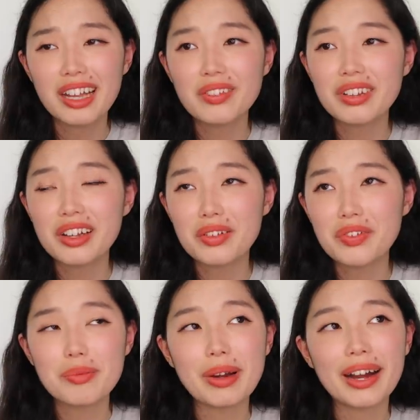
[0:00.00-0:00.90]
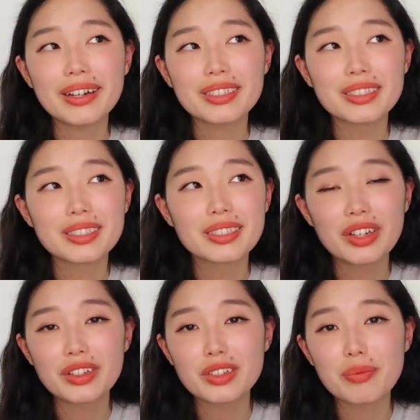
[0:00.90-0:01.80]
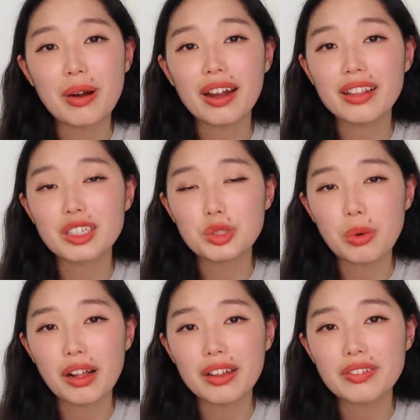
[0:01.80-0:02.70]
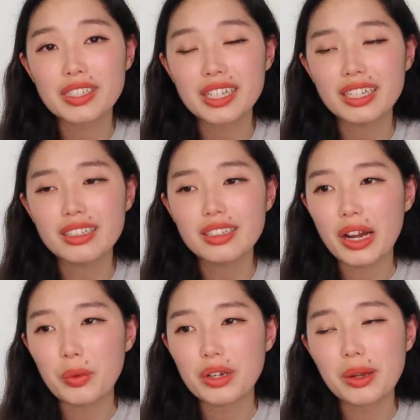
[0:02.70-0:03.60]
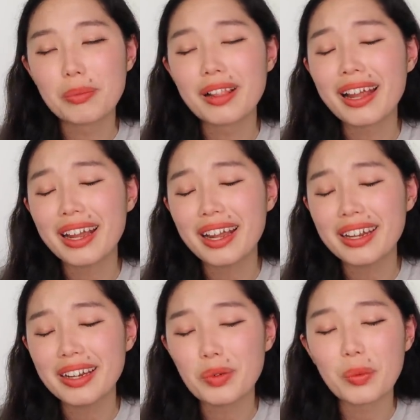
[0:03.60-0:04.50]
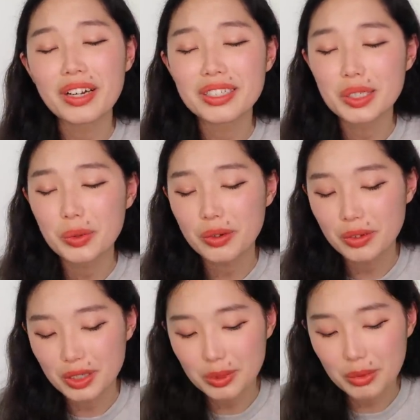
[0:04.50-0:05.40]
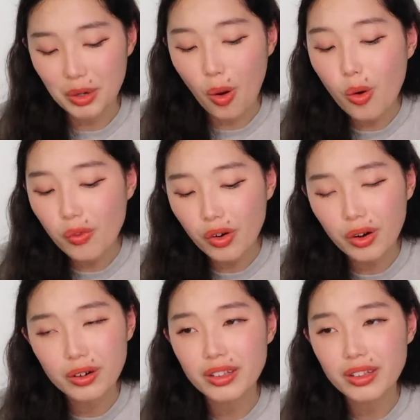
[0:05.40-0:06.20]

Even if in past videos of mine that you probably have seen, I would complain and wish it would just be over,